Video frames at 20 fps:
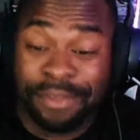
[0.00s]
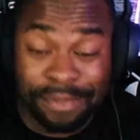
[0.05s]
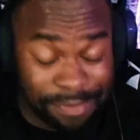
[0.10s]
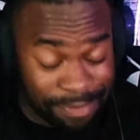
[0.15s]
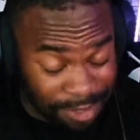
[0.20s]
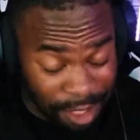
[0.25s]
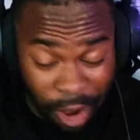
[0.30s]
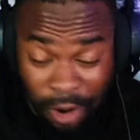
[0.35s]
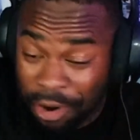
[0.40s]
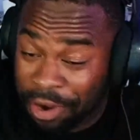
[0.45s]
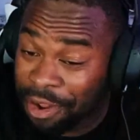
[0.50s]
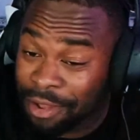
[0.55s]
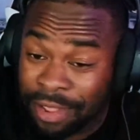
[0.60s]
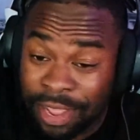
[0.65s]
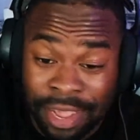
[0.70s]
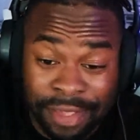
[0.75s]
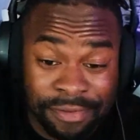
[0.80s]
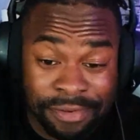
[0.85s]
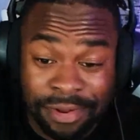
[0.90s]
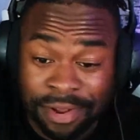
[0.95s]
Yeah, I already know the
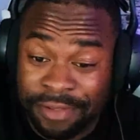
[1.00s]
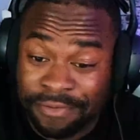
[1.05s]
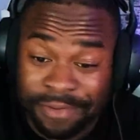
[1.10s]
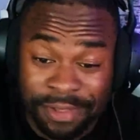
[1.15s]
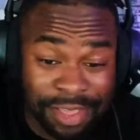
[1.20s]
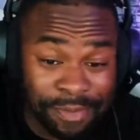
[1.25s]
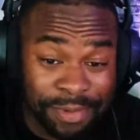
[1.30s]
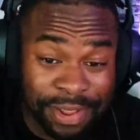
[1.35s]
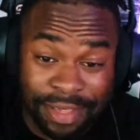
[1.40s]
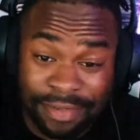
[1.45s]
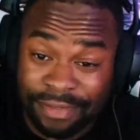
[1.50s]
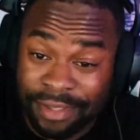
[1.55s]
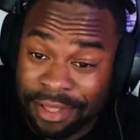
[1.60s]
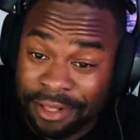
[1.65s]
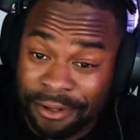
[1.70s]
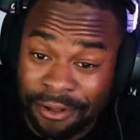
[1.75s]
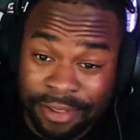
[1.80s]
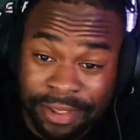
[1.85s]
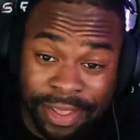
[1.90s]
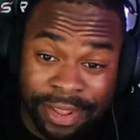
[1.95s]
answer to this one. Give me that snake
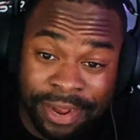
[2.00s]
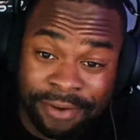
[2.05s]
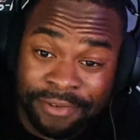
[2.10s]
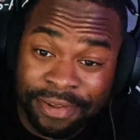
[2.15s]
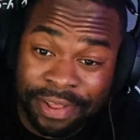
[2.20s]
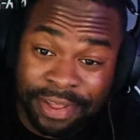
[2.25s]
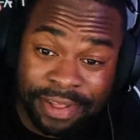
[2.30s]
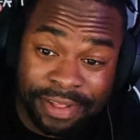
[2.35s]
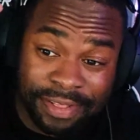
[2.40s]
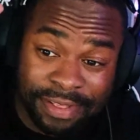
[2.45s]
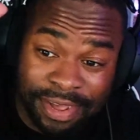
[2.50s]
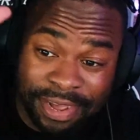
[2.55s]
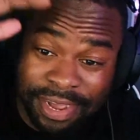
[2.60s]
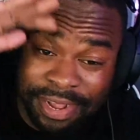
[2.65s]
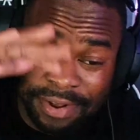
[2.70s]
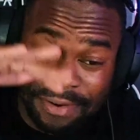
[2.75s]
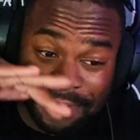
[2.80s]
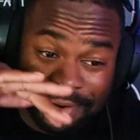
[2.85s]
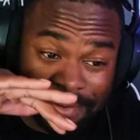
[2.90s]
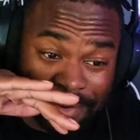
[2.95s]
all day, every day. I
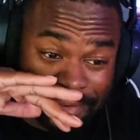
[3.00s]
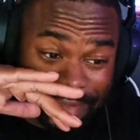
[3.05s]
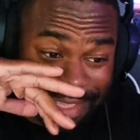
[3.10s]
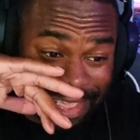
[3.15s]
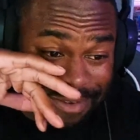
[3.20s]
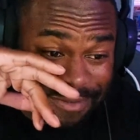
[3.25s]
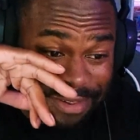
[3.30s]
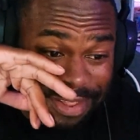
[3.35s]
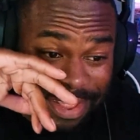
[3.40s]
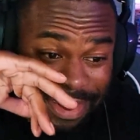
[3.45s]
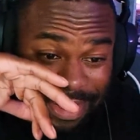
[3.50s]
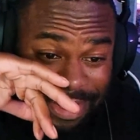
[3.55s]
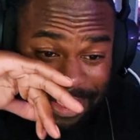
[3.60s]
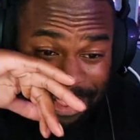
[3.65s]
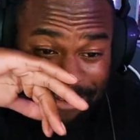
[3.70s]
ain't doing a roach. I can't even look at